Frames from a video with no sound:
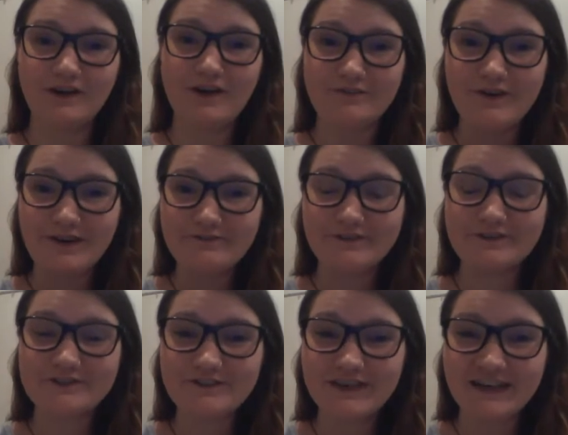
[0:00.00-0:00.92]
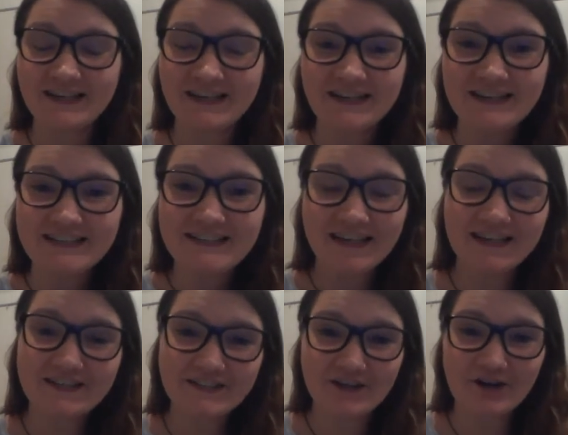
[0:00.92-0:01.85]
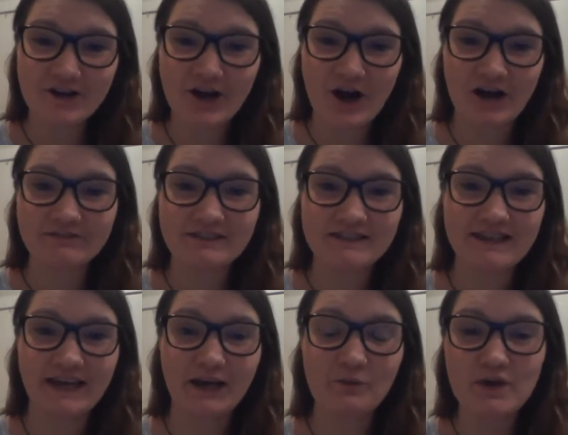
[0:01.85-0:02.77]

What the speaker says: All right, first grade, to get us started off today,